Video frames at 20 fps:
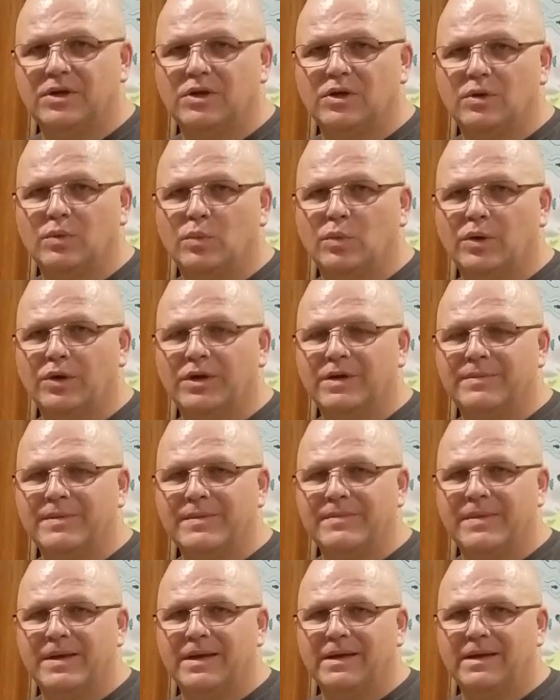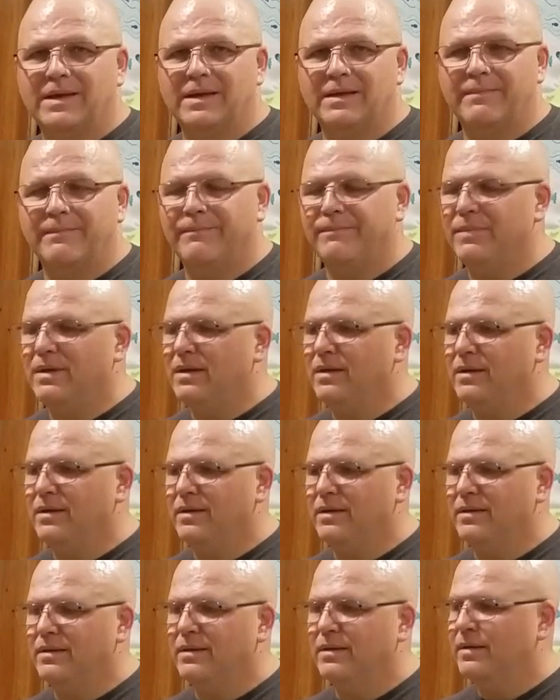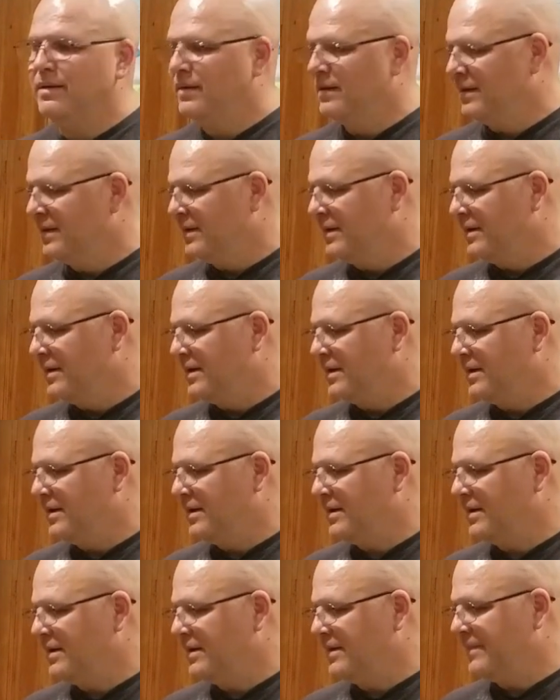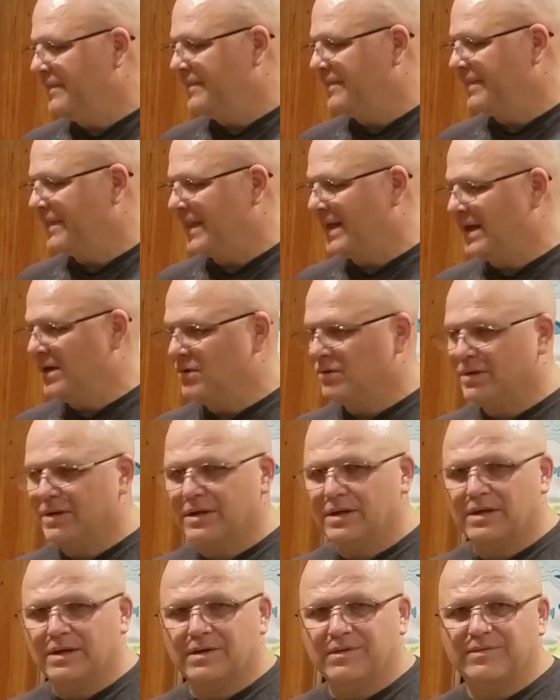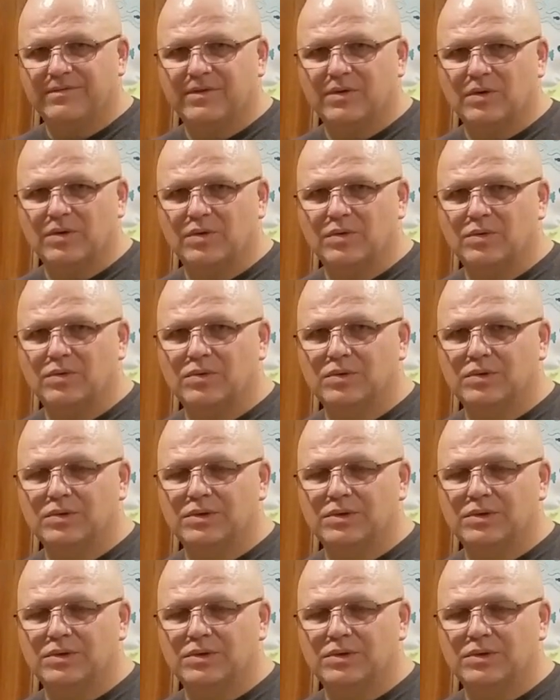we're going to be making mead out of old